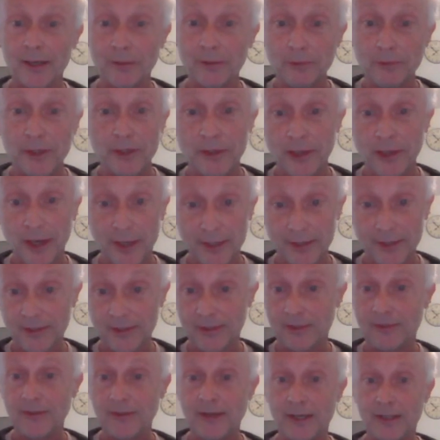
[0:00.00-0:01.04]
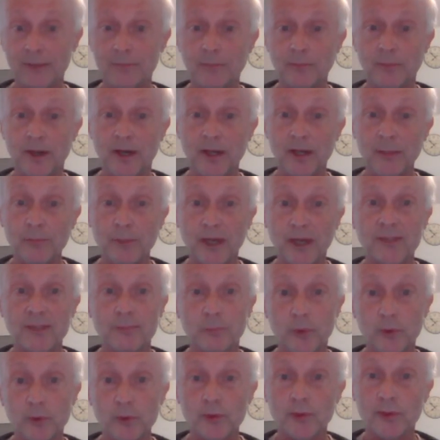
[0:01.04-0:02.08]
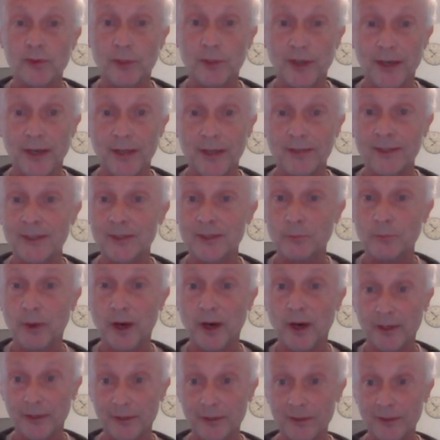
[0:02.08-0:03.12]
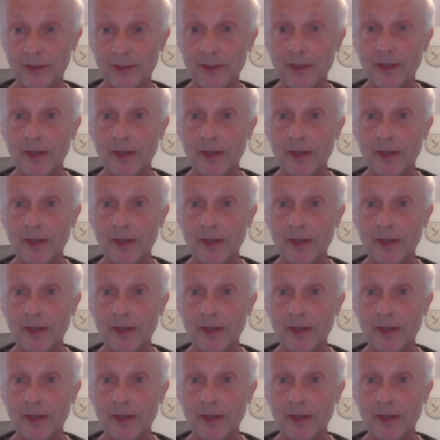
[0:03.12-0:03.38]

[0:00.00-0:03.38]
realized that my passport had expired